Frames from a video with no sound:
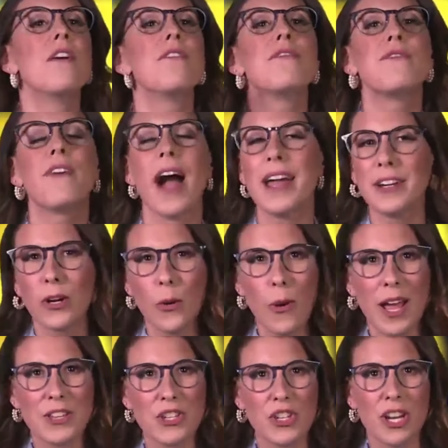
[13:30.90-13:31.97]
the final
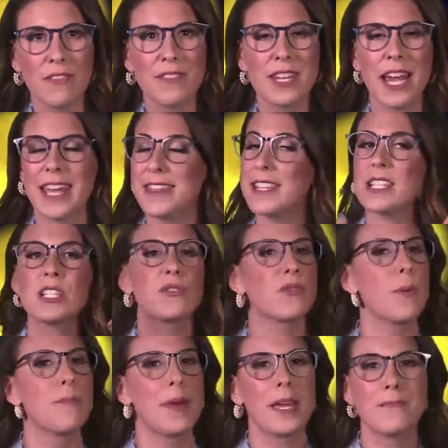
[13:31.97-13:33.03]
question of the night. This is
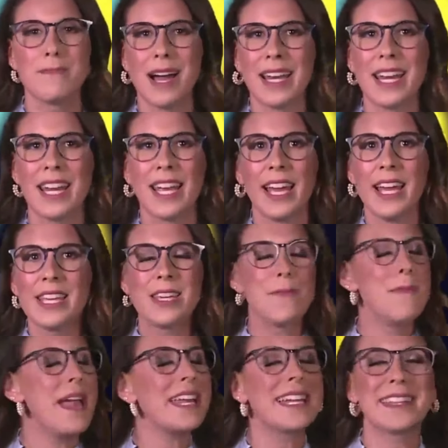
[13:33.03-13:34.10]
for big money.
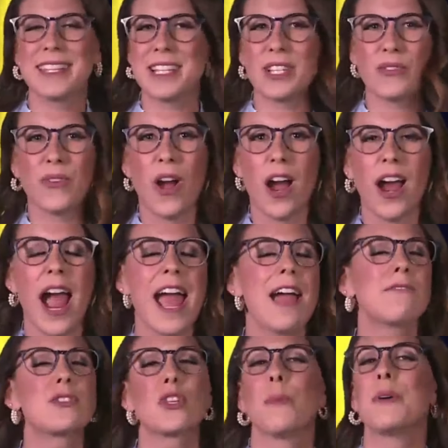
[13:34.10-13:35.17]
You made it this far.
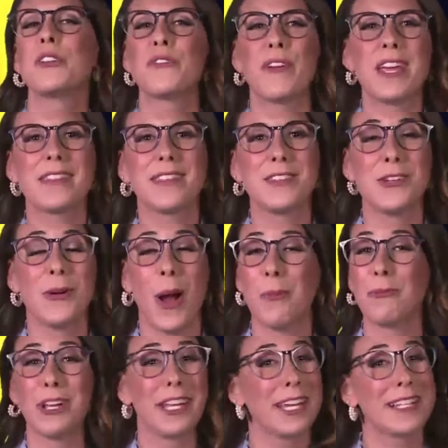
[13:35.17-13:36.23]
I have so much faith in you.
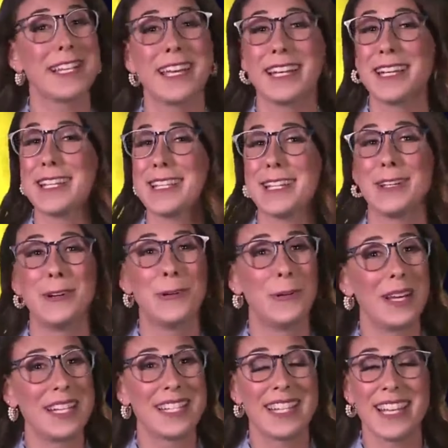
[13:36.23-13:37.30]
I'm really excited to see who
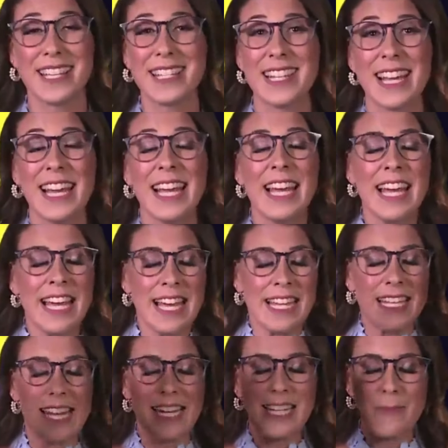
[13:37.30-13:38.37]
wins this.
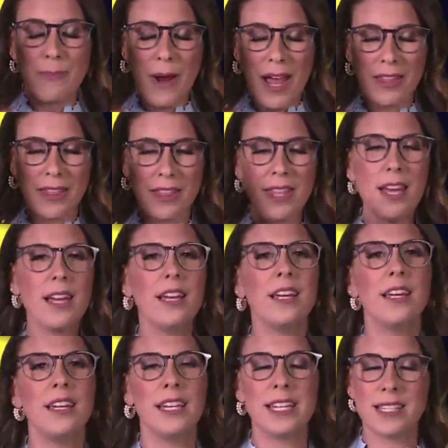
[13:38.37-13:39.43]
Take a deep breath,
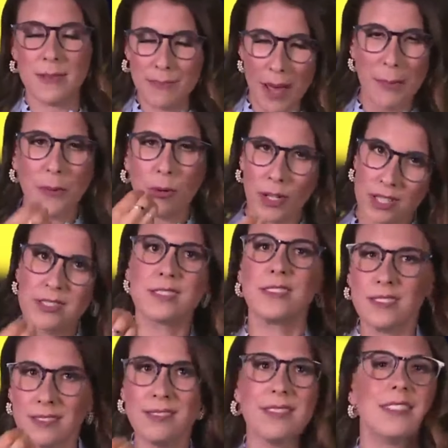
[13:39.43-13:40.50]
eat some
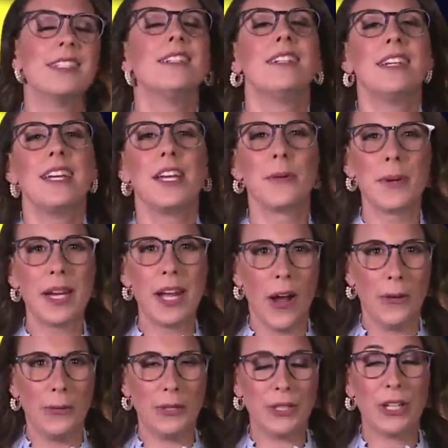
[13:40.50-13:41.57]
popcorn. Here we
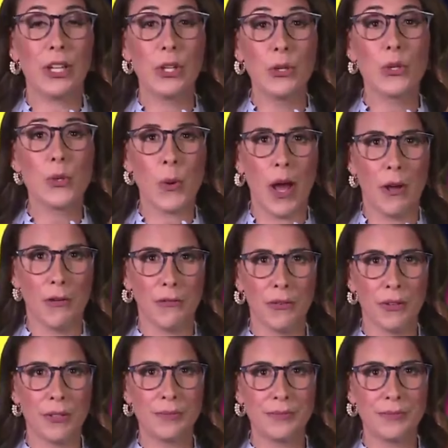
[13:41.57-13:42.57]
go, Q12.